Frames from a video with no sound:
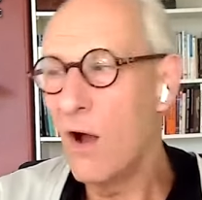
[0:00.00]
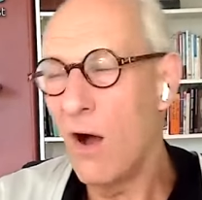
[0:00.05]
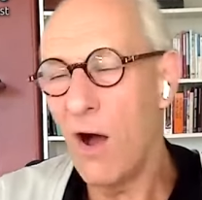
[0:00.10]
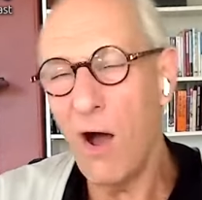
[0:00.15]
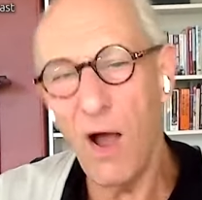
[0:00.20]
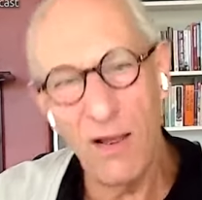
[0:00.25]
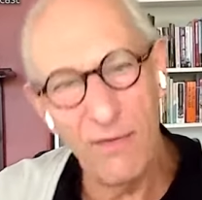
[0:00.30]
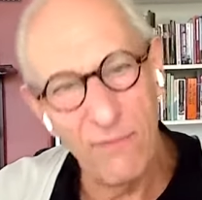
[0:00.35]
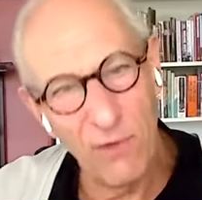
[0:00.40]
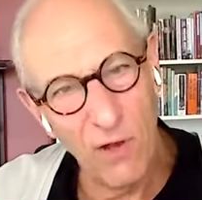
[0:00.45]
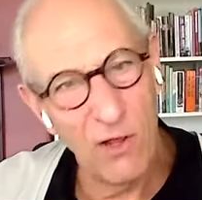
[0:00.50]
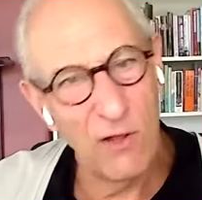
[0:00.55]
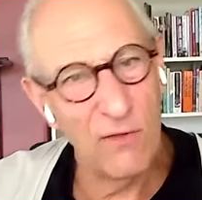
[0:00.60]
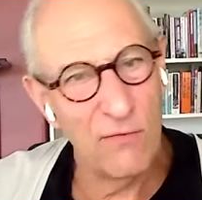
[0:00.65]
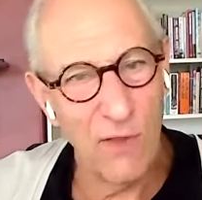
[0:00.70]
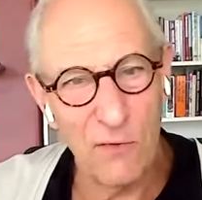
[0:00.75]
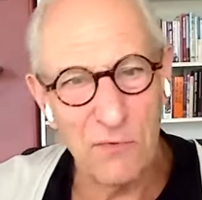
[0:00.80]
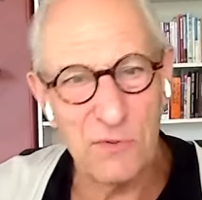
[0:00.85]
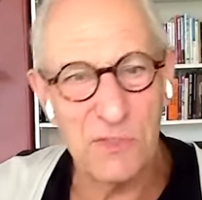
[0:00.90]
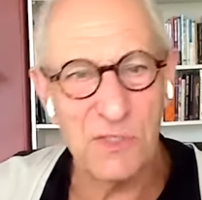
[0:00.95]
I learned
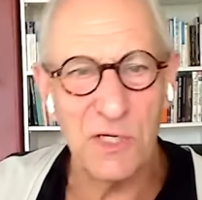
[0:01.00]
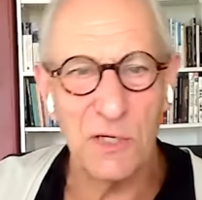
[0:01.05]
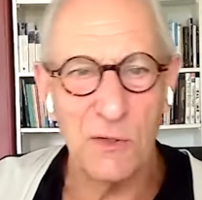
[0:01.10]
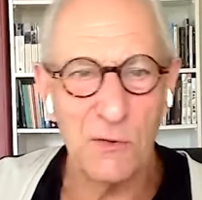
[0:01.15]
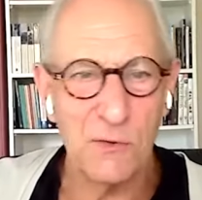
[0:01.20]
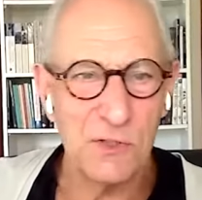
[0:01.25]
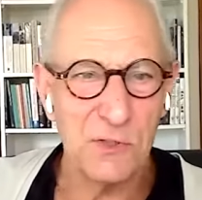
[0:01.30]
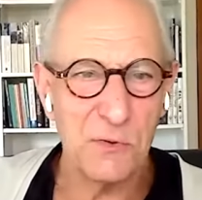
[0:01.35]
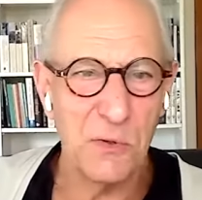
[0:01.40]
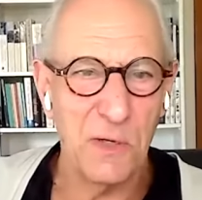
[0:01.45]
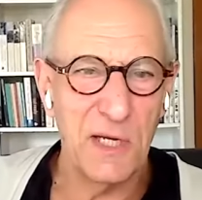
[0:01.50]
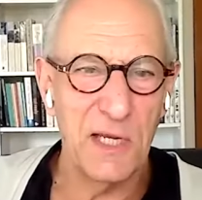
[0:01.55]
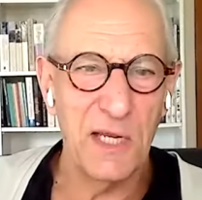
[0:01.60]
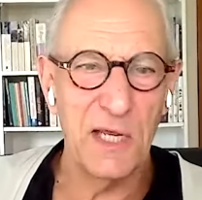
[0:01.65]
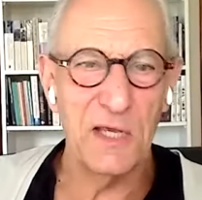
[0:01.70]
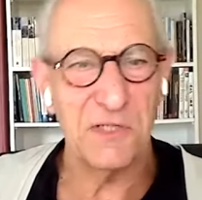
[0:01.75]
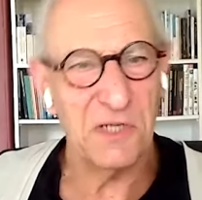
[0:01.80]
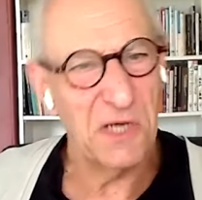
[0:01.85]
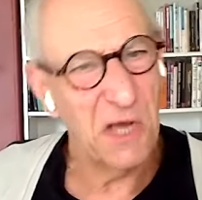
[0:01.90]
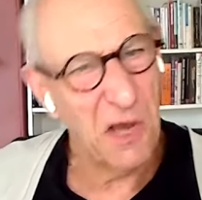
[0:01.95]
those skills 20
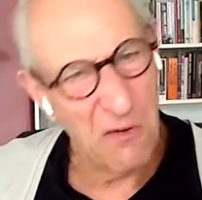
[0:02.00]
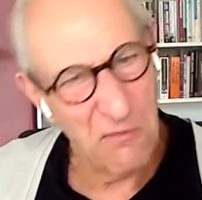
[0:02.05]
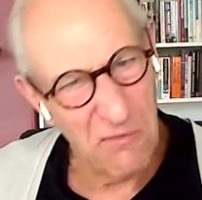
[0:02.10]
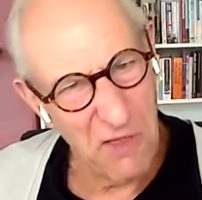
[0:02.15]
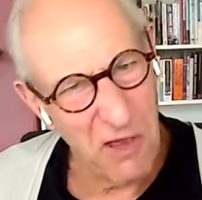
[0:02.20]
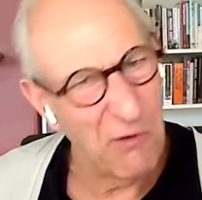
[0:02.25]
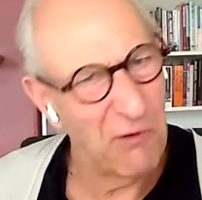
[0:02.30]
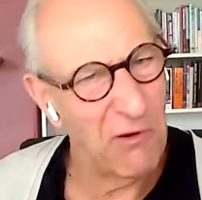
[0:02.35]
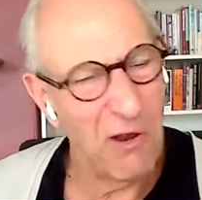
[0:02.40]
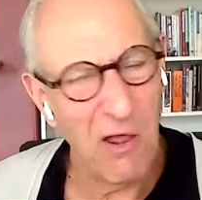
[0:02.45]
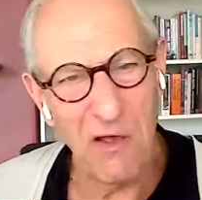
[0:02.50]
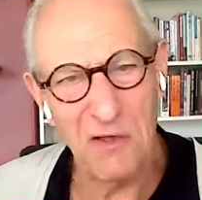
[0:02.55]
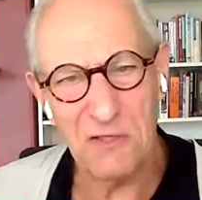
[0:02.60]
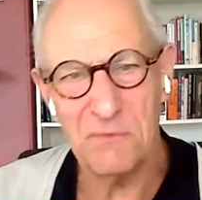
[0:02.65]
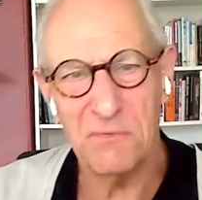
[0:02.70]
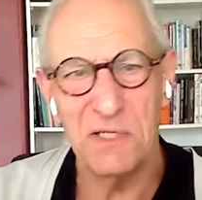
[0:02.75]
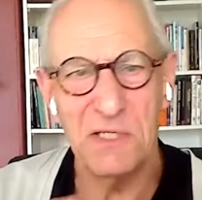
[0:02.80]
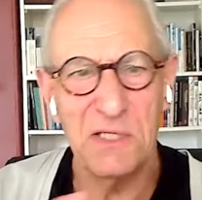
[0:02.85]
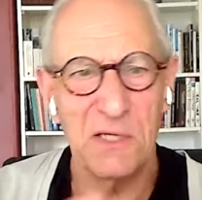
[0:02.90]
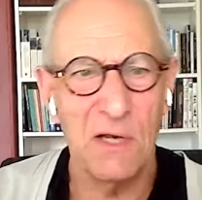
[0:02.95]
years ago. They'll last
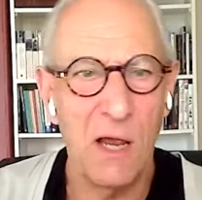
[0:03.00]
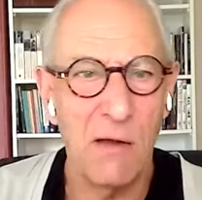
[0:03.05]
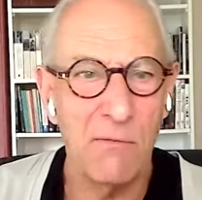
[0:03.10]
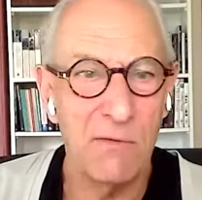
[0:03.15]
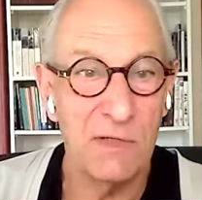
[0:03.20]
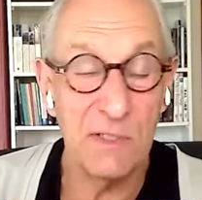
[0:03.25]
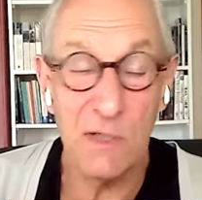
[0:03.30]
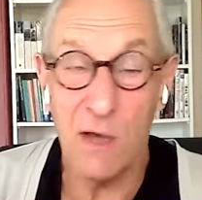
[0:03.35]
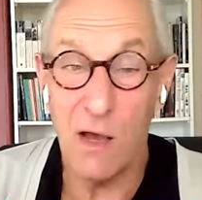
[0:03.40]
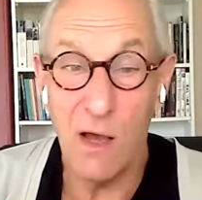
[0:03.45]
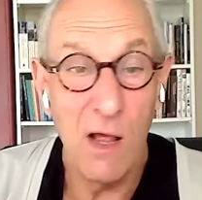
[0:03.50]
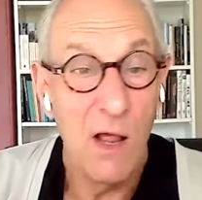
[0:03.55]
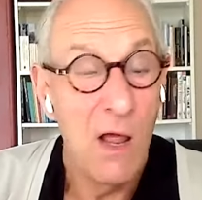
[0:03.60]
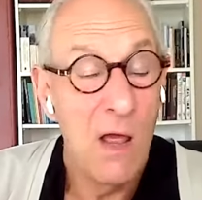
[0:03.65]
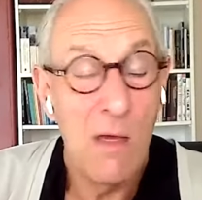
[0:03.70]
me till I retire.